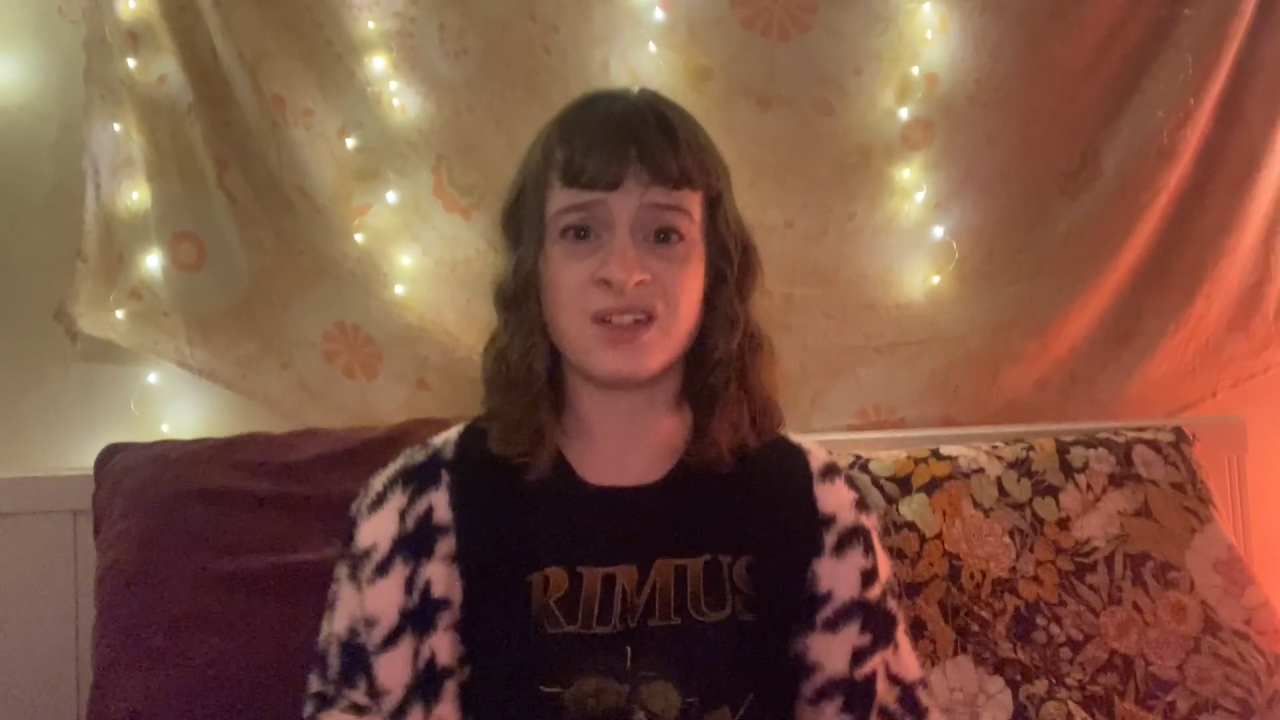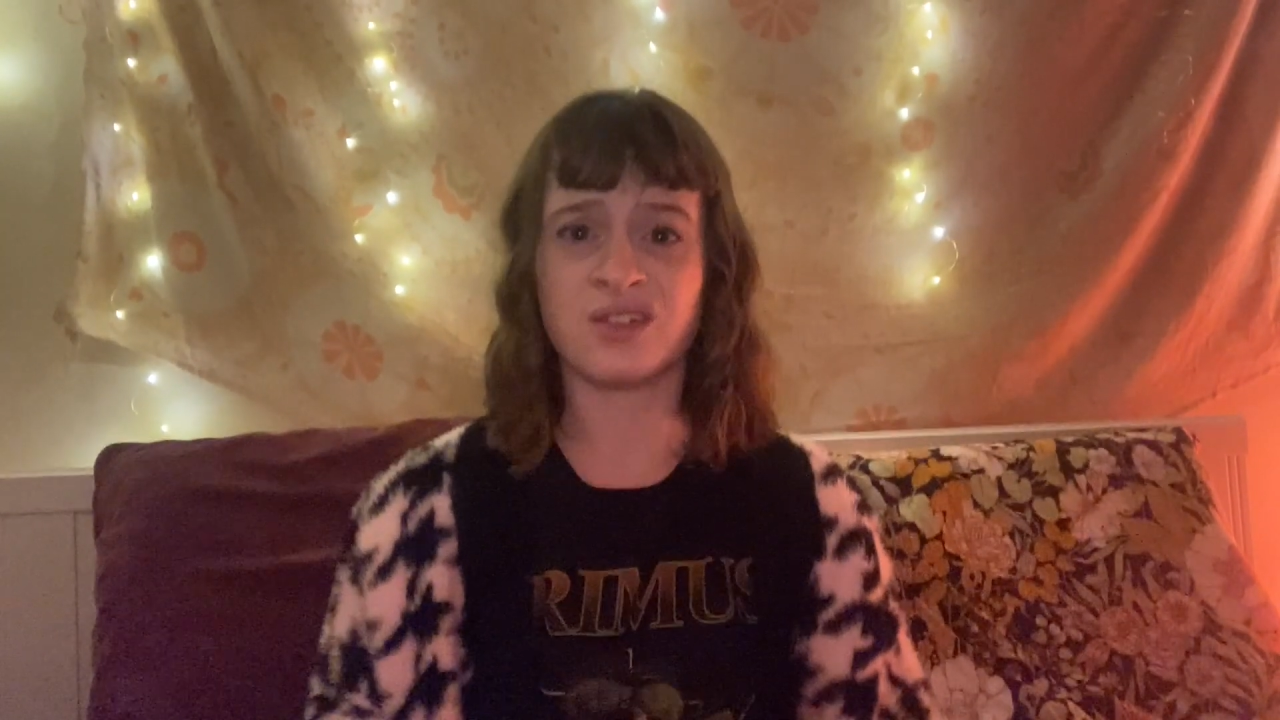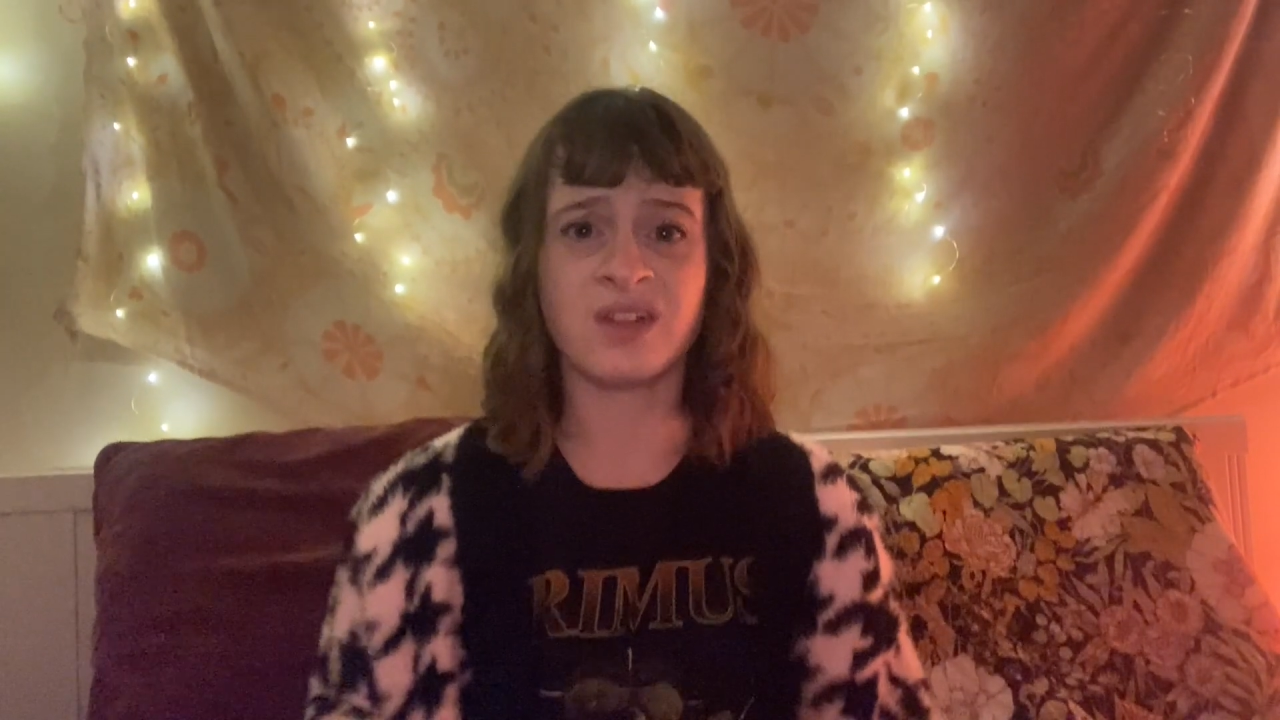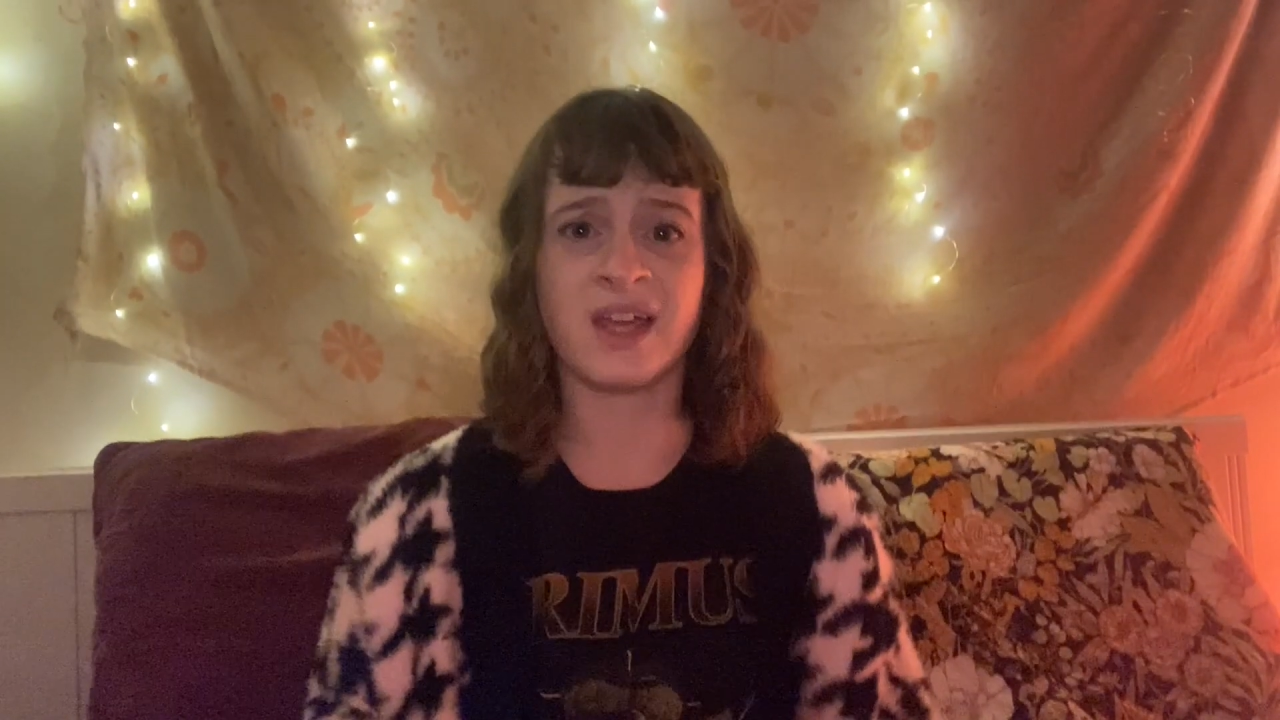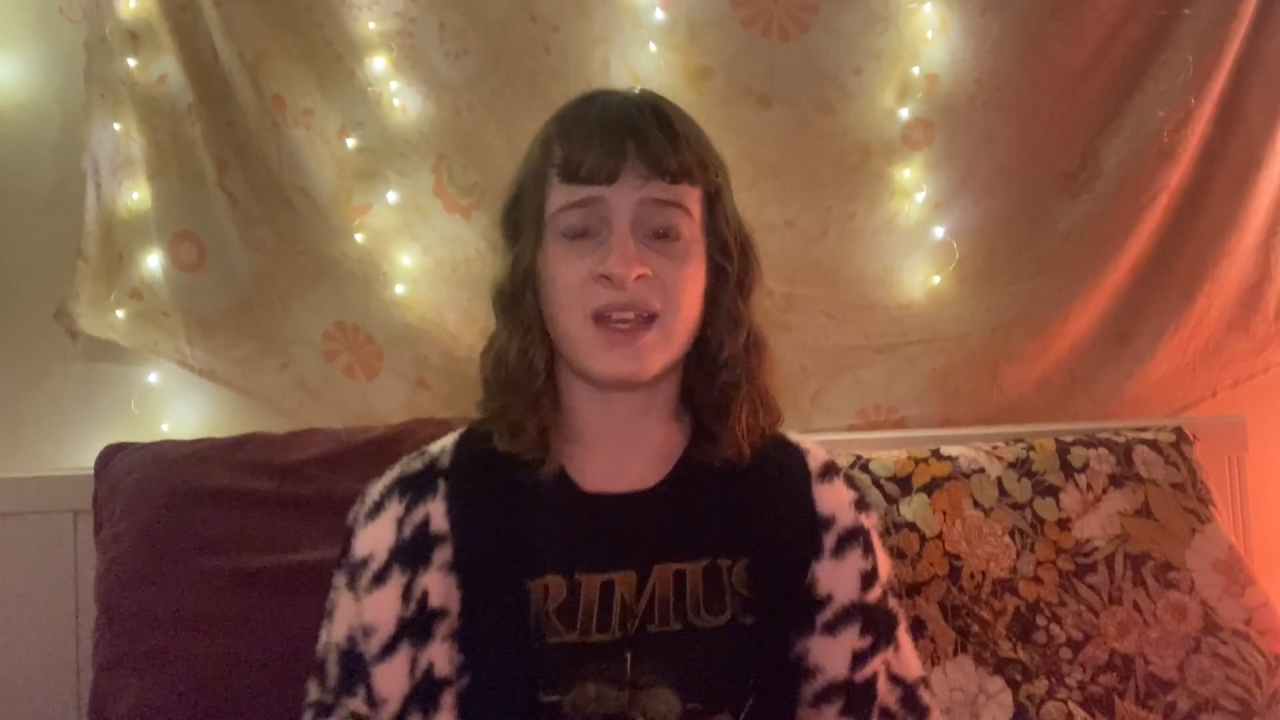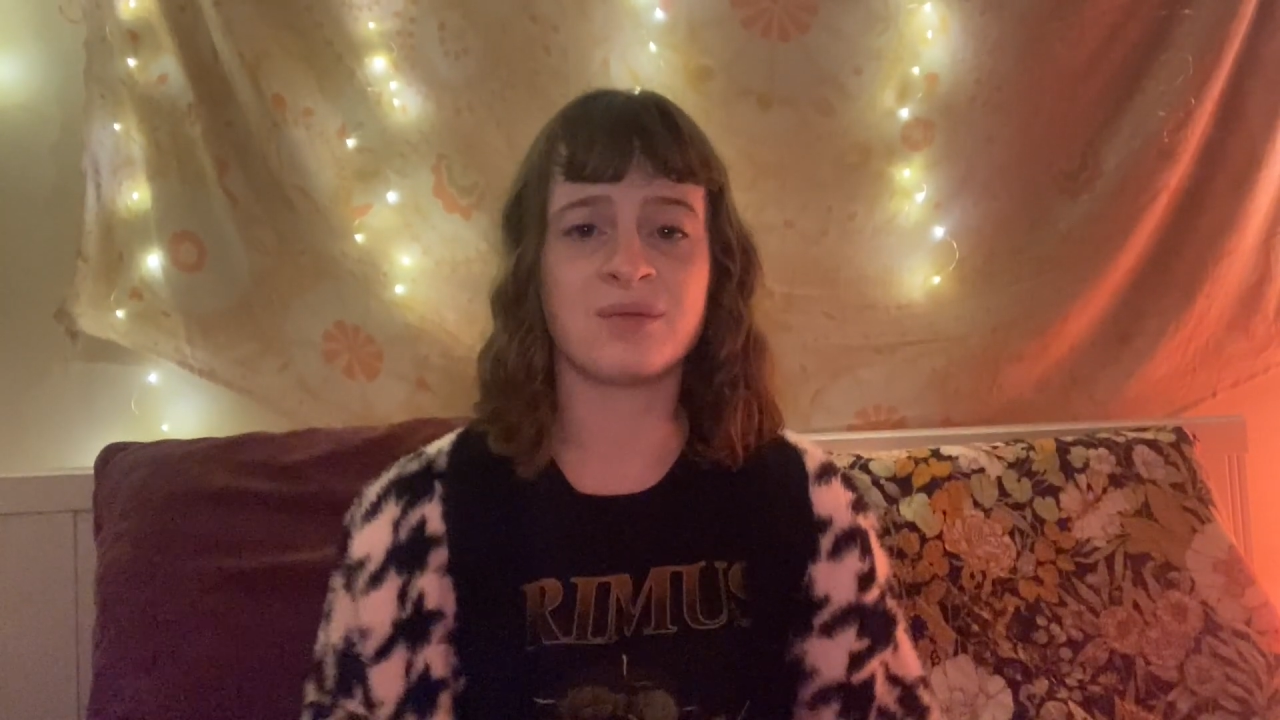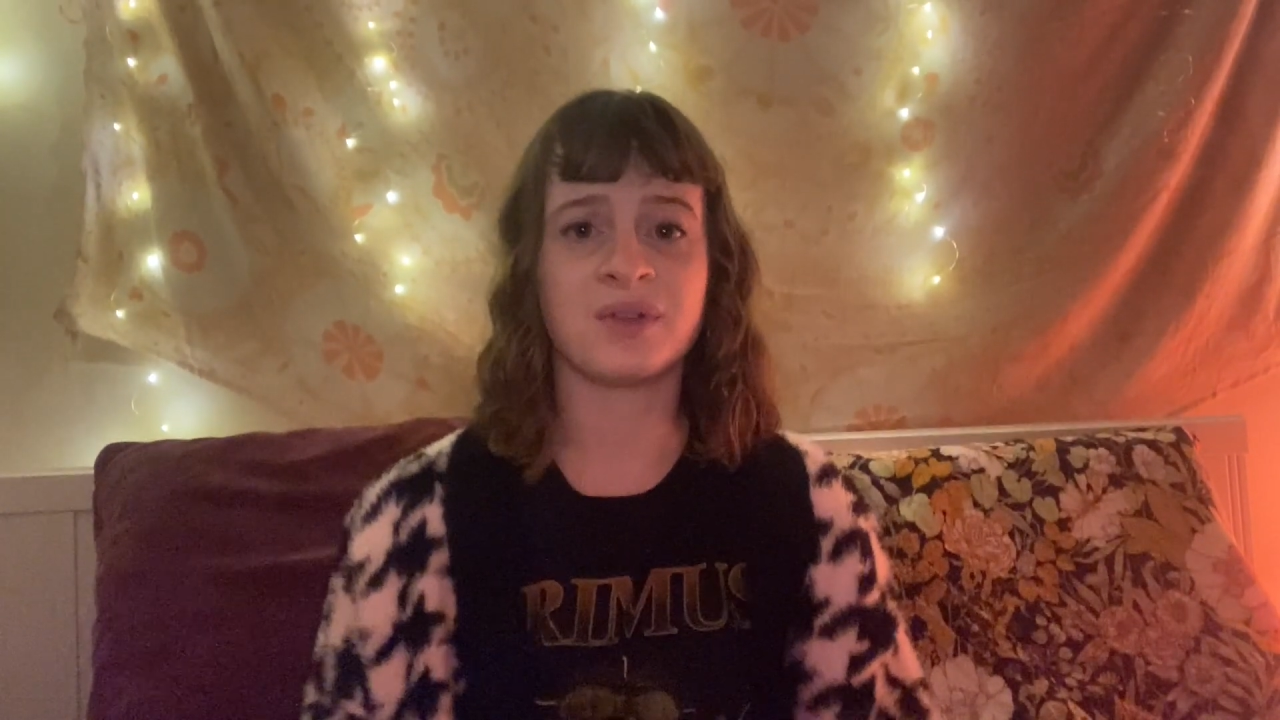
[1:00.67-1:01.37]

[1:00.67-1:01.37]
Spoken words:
look like in